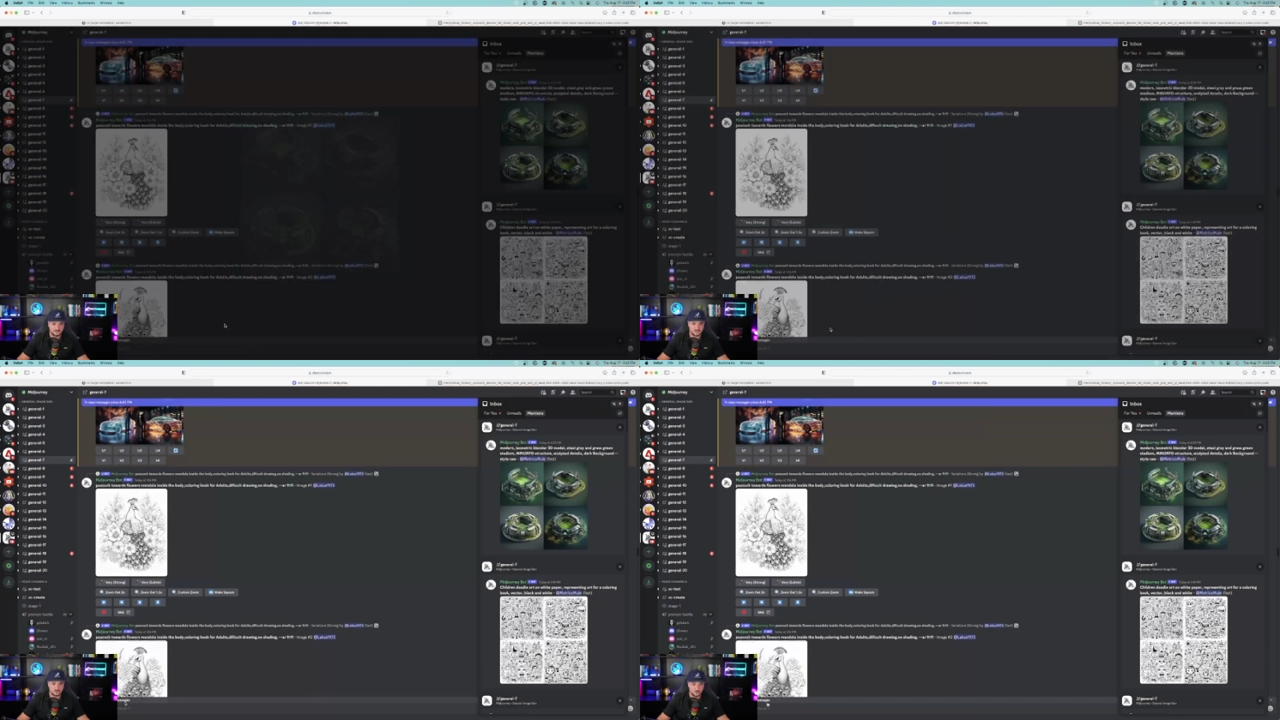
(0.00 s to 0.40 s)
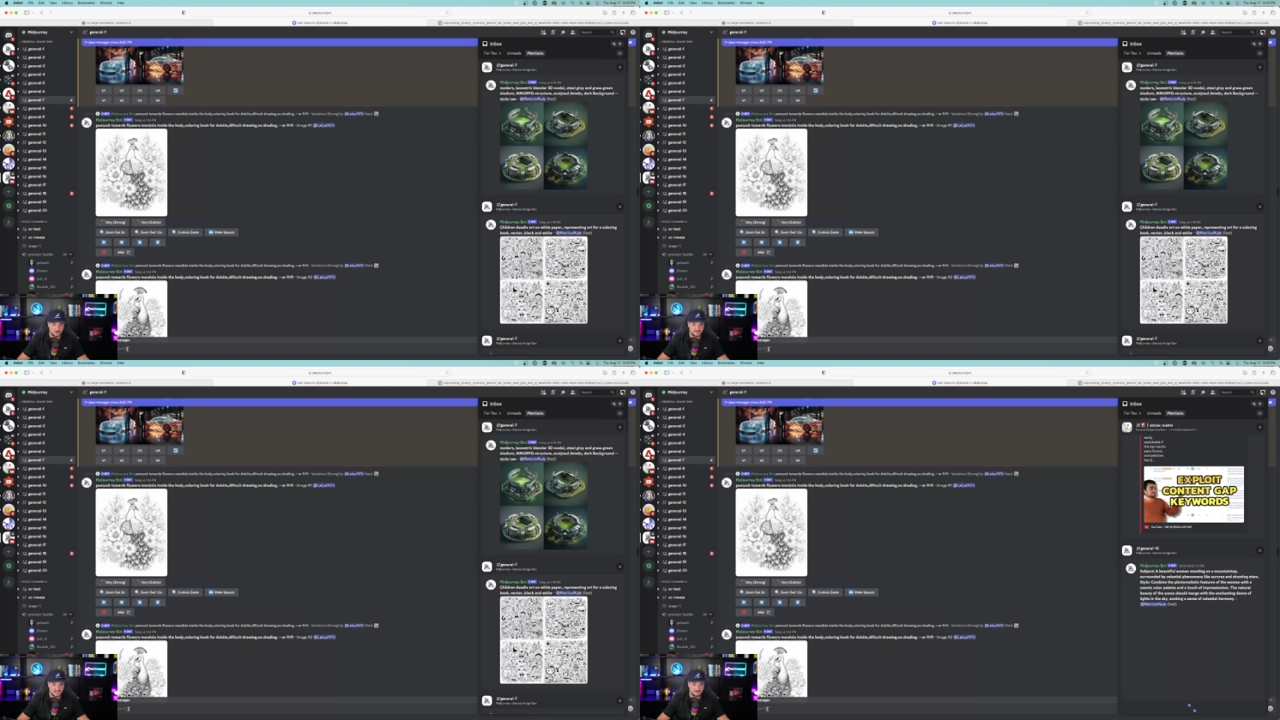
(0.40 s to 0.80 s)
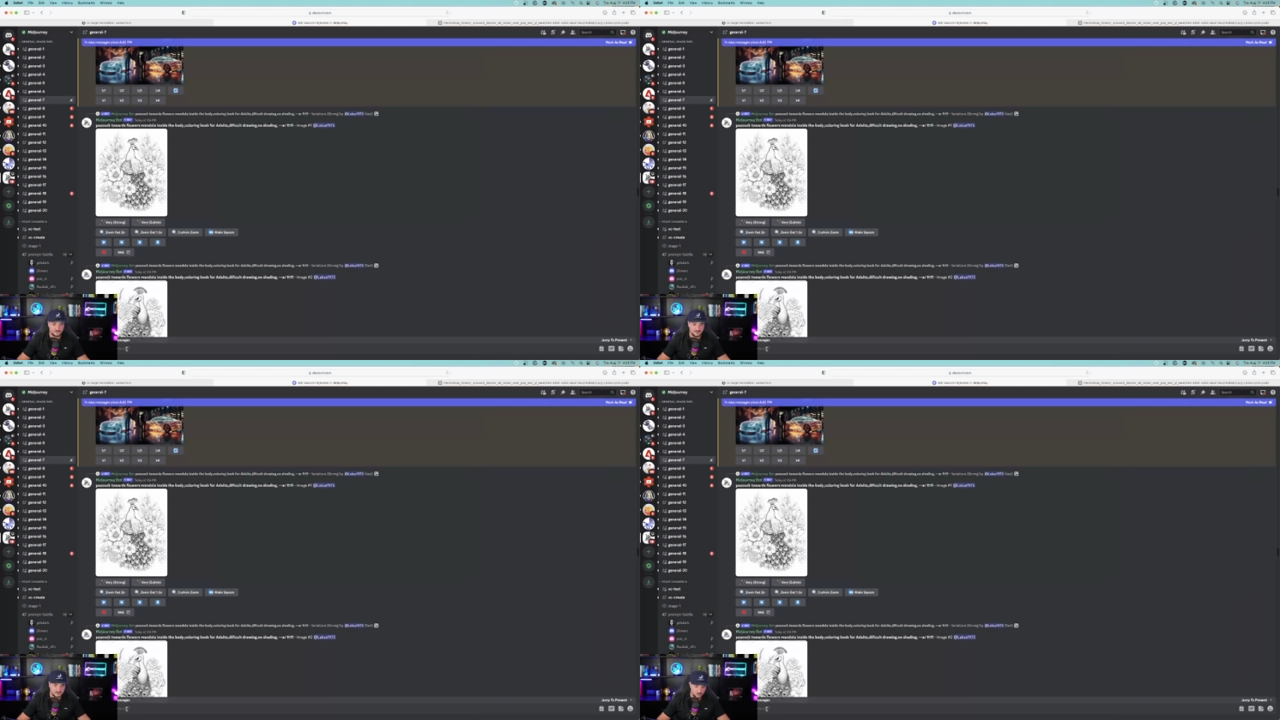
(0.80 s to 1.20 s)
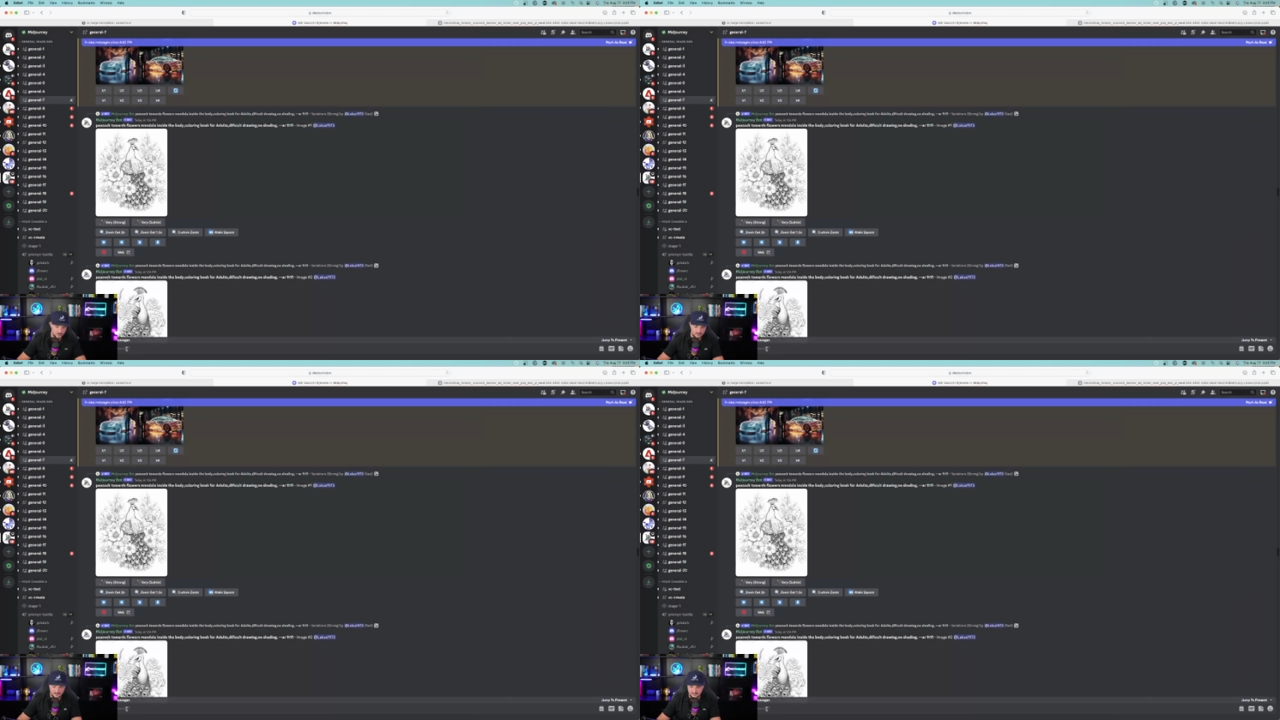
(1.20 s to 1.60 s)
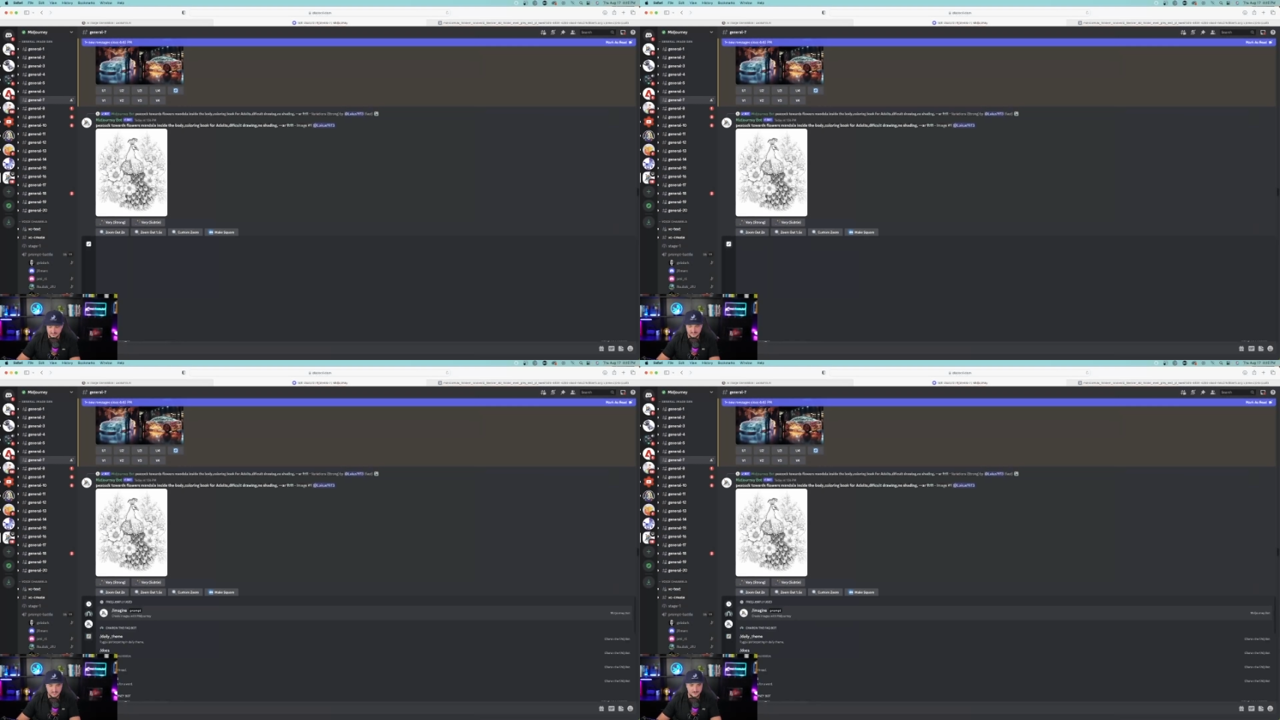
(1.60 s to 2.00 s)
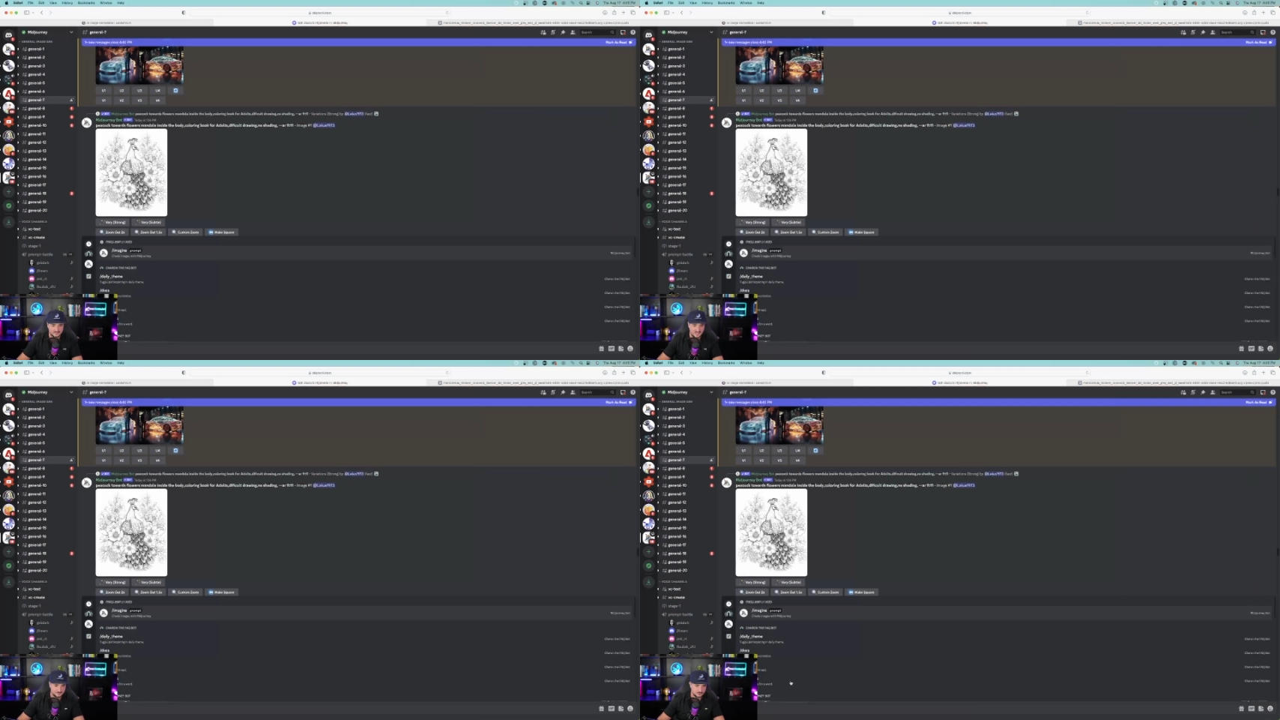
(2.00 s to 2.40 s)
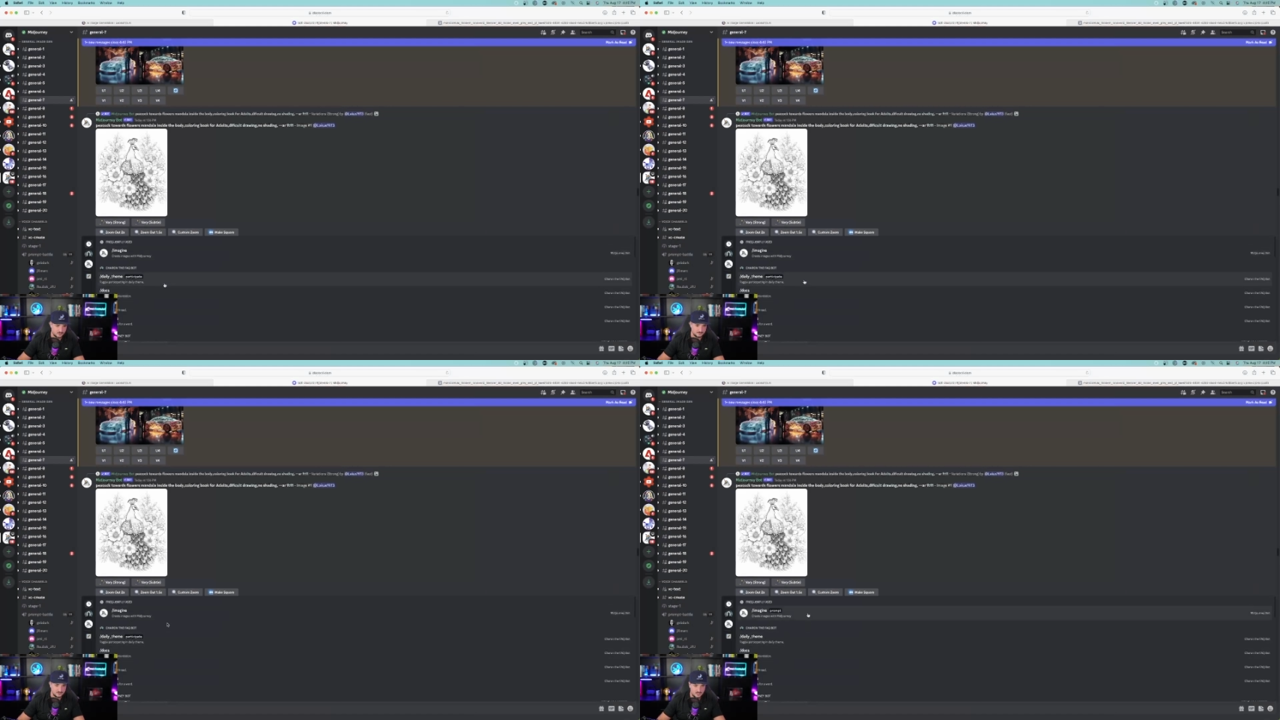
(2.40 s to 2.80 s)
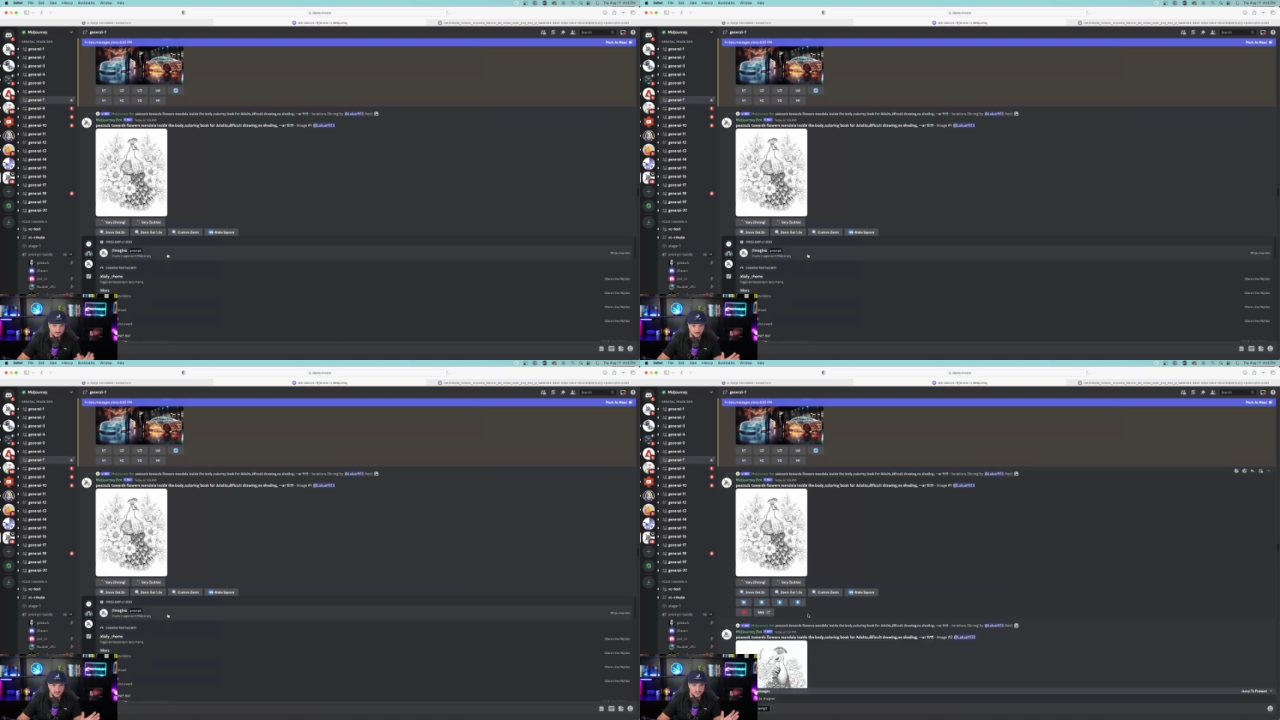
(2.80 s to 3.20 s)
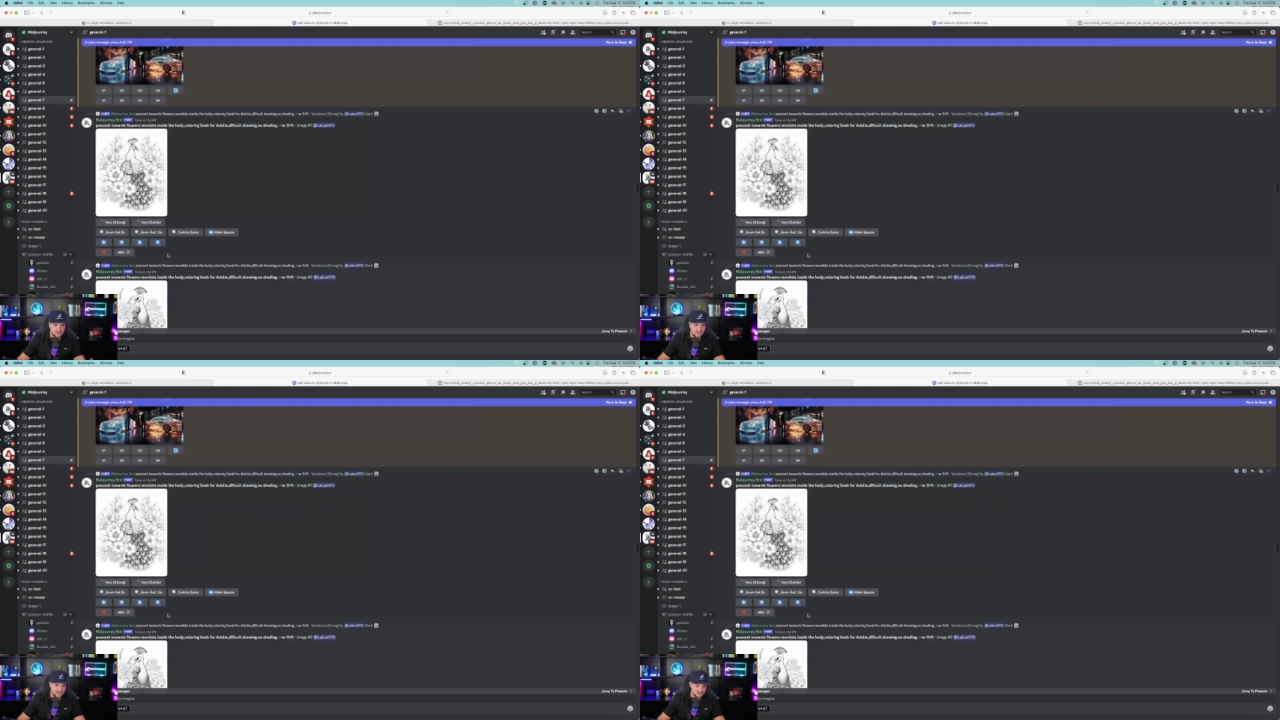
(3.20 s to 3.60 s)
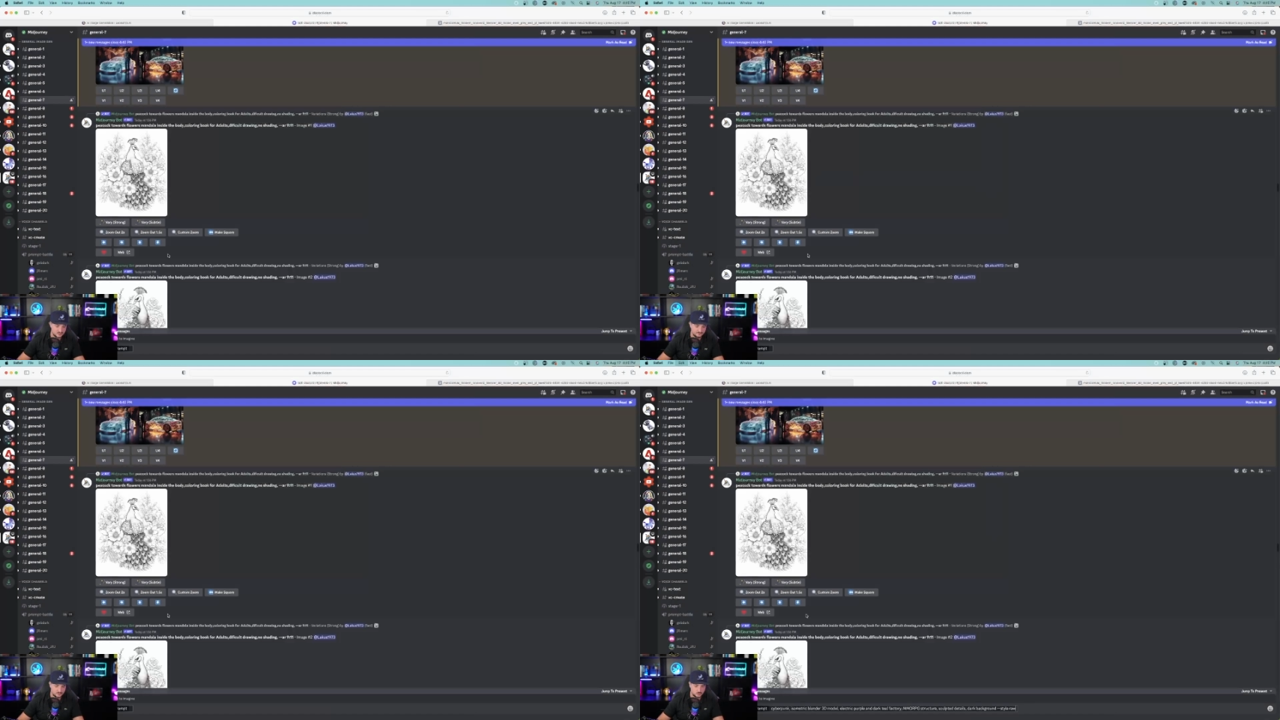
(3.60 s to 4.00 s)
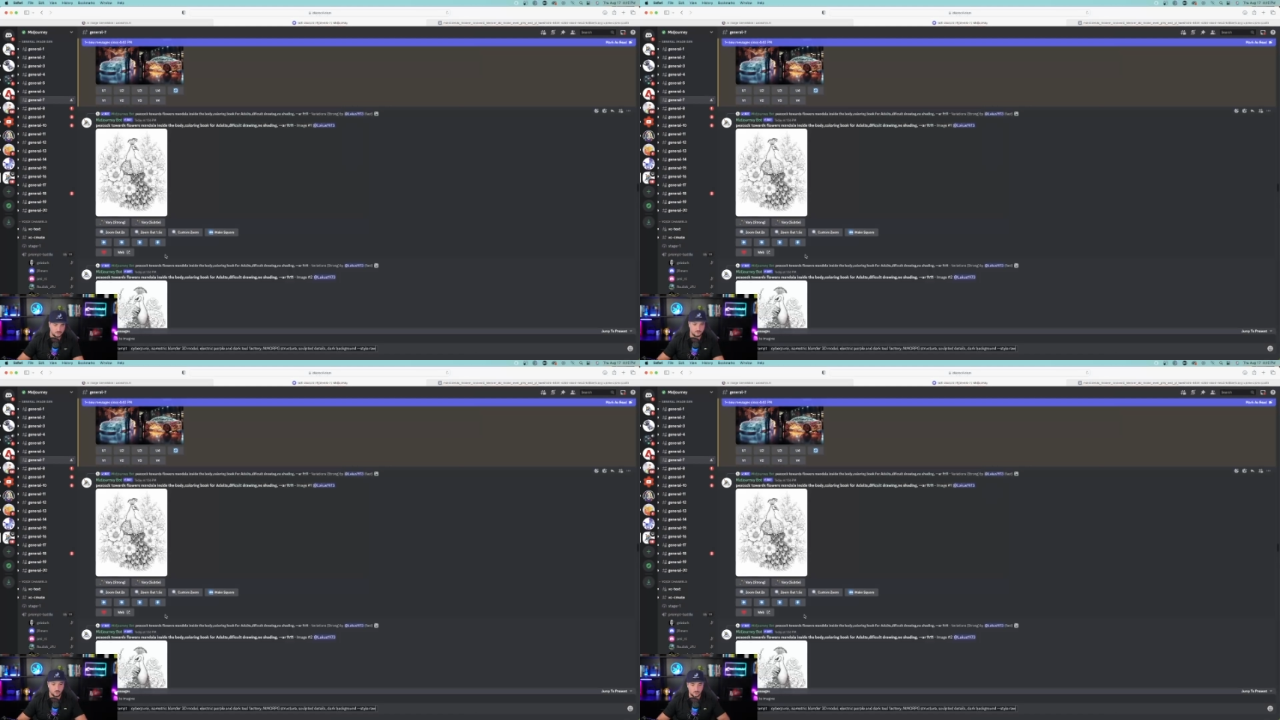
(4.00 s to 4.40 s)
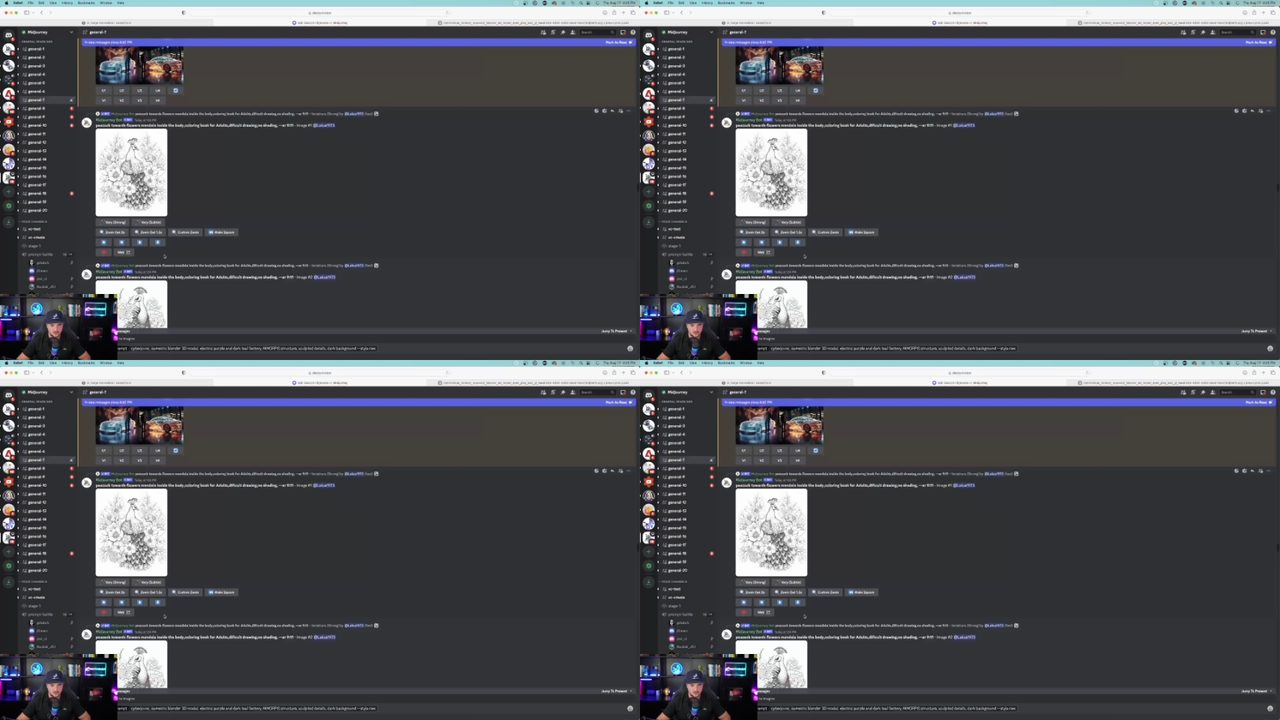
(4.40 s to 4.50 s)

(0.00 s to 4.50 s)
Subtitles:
(no speaker visible)